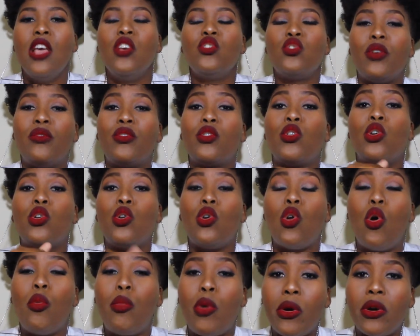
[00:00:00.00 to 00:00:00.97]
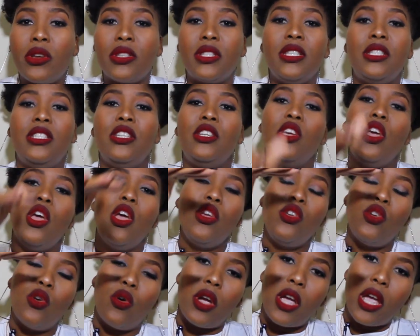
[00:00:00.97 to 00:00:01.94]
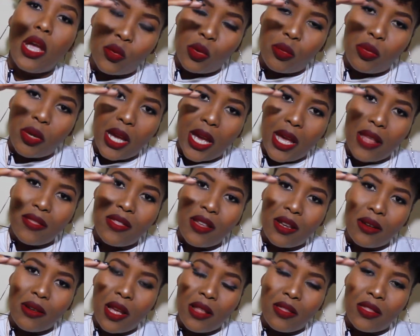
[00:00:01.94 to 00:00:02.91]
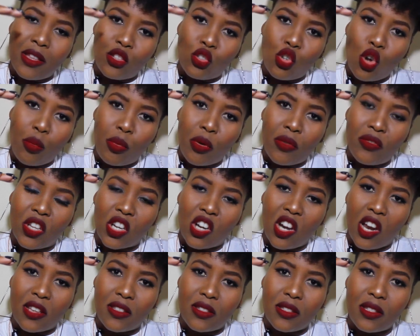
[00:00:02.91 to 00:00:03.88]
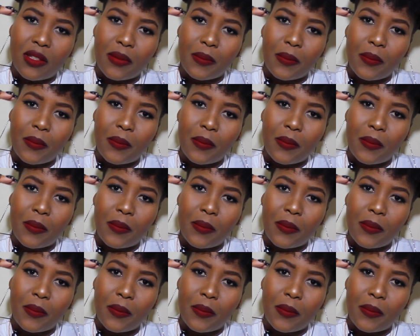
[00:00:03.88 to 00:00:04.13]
So if you've got low porosity, your hair will be at the top of the glass.